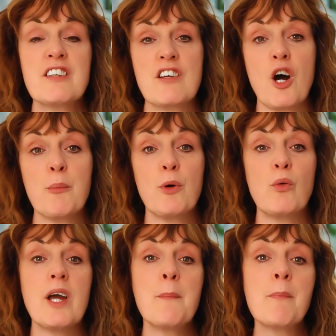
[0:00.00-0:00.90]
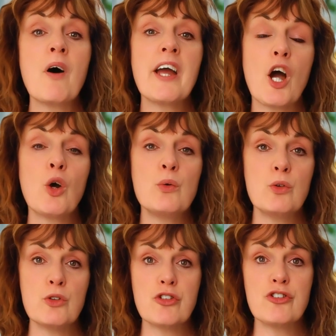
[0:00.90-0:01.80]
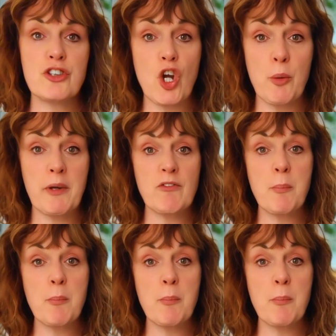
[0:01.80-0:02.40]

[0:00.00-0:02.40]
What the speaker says: example, in my own nutrigenomic